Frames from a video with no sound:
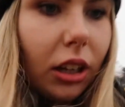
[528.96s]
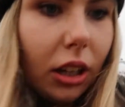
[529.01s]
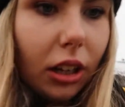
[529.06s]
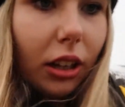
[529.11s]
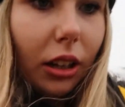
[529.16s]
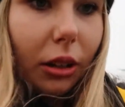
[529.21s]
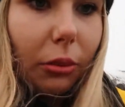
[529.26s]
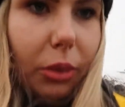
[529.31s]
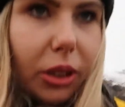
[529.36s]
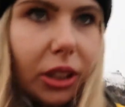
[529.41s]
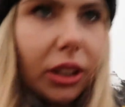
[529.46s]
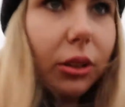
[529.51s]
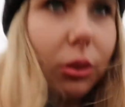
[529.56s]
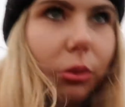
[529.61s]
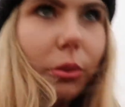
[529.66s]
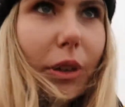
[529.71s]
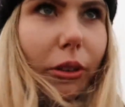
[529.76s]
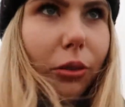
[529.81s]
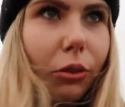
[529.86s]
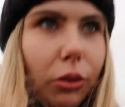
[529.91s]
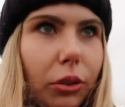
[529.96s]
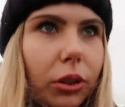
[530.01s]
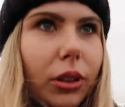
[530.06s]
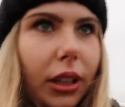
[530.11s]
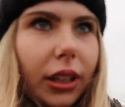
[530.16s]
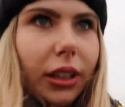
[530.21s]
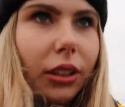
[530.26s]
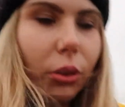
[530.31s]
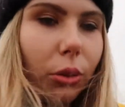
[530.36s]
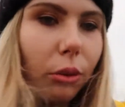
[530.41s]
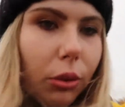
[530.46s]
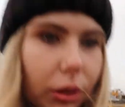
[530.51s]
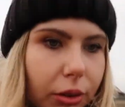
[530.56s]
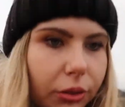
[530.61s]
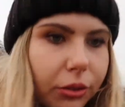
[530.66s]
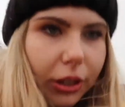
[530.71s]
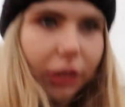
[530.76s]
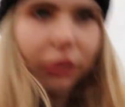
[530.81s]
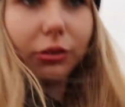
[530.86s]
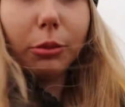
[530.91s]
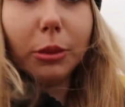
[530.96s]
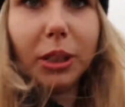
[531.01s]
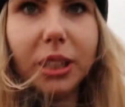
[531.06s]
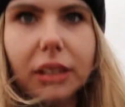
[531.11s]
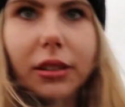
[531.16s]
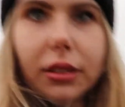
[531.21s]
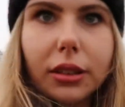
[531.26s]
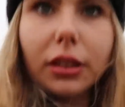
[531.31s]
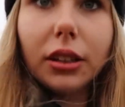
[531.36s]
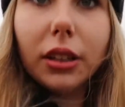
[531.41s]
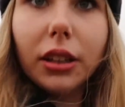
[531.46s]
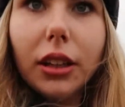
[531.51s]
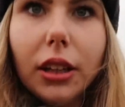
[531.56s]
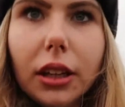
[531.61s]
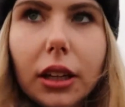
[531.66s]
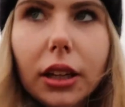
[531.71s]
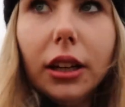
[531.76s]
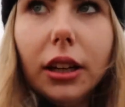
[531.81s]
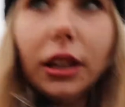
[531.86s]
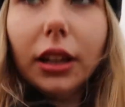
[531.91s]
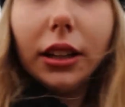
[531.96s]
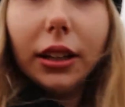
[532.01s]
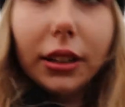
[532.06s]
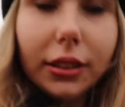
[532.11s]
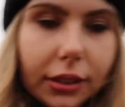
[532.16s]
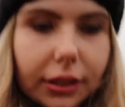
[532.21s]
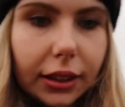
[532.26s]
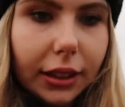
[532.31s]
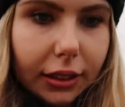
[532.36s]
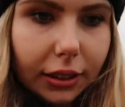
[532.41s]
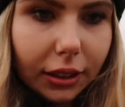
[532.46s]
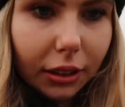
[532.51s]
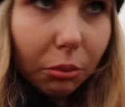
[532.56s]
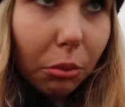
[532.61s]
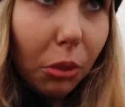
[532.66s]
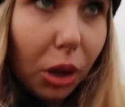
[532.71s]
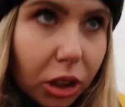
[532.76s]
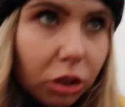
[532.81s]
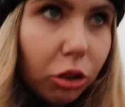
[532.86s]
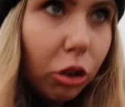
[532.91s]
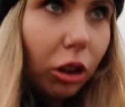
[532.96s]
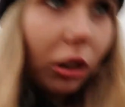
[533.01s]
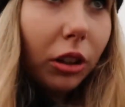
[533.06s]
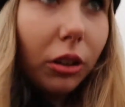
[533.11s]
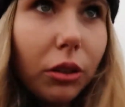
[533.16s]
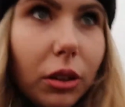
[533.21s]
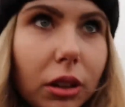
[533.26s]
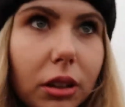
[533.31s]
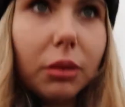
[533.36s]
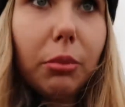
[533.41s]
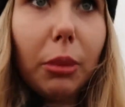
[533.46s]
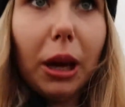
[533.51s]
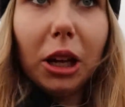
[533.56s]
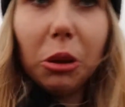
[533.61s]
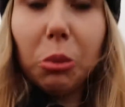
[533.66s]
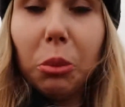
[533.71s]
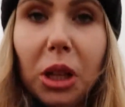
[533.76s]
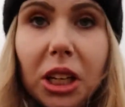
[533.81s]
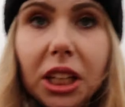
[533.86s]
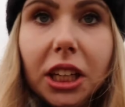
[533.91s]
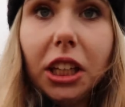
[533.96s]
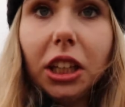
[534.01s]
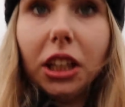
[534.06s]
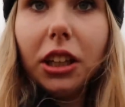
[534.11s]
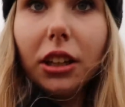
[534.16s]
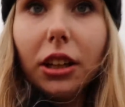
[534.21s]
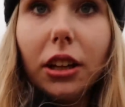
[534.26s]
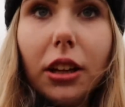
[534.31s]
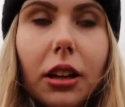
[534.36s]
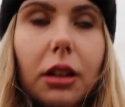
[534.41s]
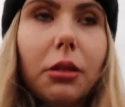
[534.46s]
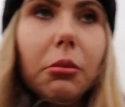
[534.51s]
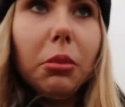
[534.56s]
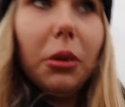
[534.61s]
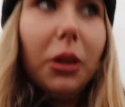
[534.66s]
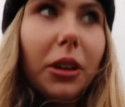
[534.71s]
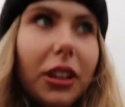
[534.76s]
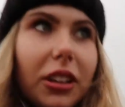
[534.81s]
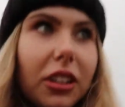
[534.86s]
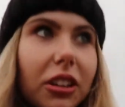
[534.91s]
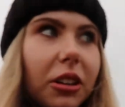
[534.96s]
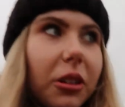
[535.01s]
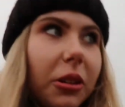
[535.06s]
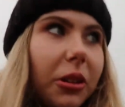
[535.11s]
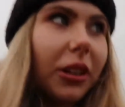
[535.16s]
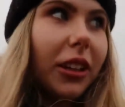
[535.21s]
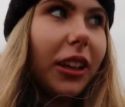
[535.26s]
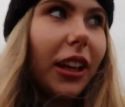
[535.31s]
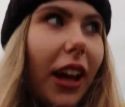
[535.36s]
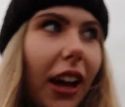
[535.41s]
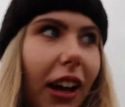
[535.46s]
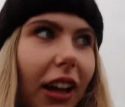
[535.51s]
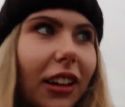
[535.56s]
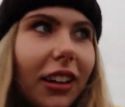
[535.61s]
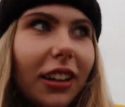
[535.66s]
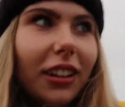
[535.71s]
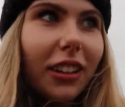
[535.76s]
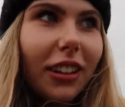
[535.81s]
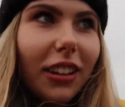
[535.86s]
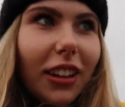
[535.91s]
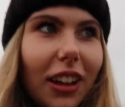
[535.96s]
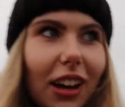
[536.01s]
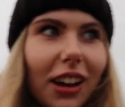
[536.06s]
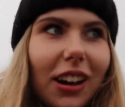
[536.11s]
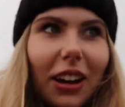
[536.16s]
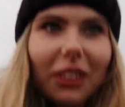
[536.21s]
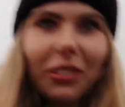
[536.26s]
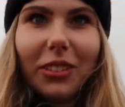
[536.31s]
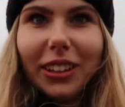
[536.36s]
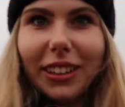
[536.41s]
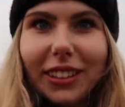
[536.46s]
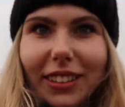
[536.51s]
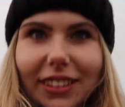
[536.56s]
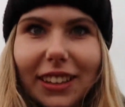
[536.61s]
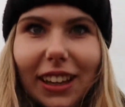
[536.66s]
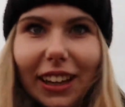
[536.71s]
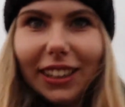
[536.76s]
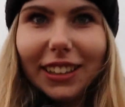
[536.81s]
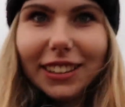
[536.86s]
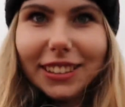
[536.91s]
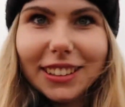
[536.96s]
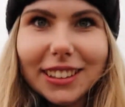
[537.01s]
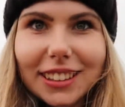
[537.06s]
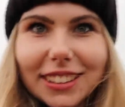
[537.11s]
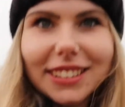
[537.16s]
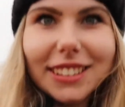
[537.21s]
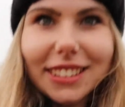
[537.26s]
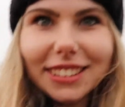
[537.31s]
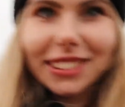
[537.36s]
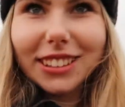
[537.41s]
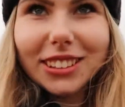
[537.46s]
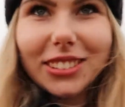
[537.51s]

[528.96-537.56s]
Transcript: um, because we have only like 35 minutes and that's like not much in my opinion but yeah I'm excited